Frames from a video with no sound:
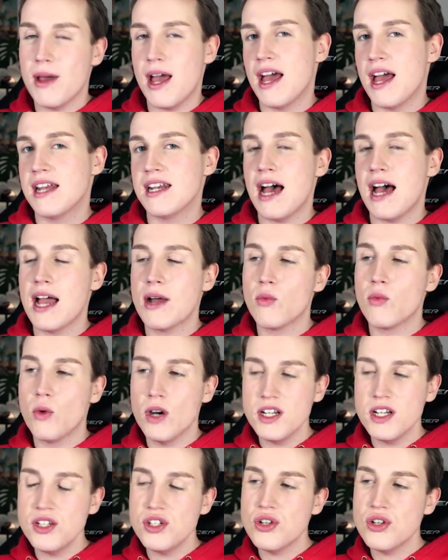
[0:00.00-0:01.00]
And I
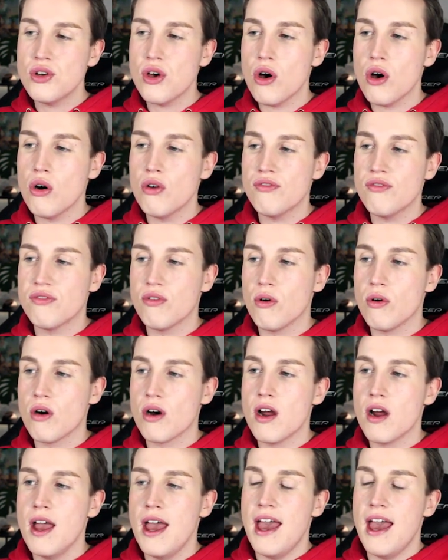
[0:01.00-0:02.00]
wanted to go for